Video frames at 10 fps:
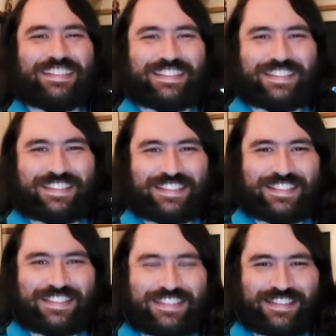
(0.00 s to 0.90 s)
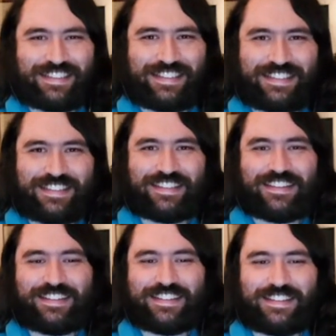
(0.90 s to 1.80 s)

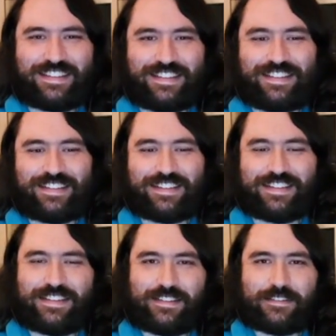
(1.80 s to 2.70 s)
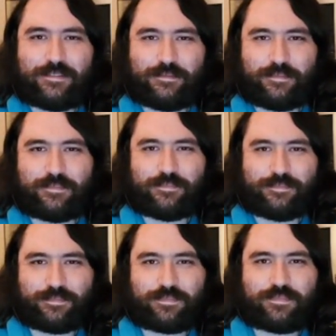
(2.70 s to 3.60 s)

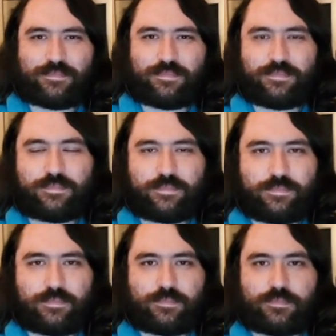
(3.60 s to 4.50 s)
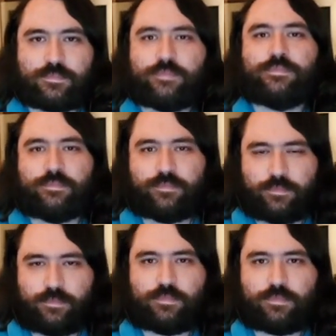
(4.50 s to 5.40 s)

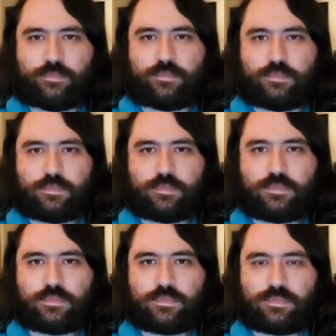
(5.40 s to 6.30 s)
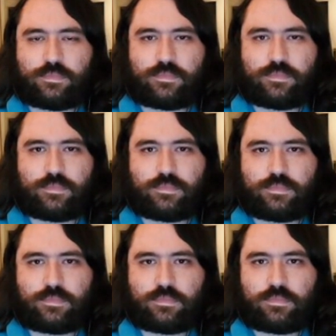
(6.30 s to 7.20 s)

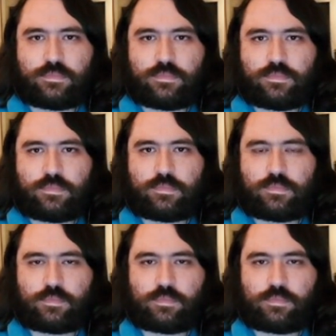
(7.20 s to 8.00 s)
[no speech]